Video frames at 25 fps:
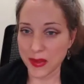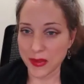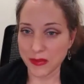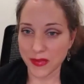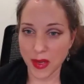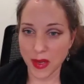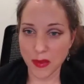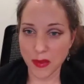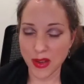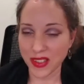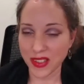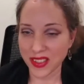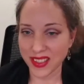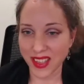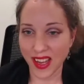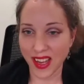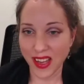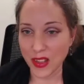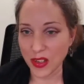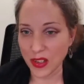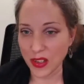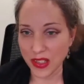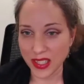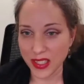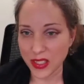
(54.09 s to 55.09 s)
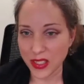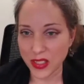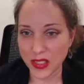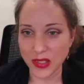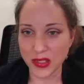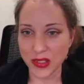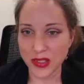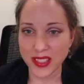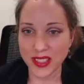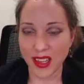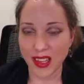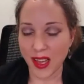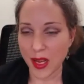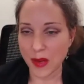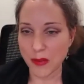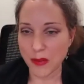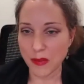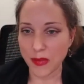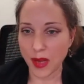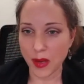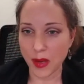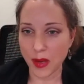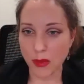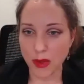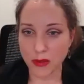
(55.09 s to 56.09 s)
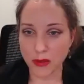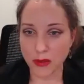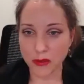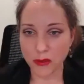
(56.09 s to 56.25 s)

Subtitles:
amongst other issues, I'm a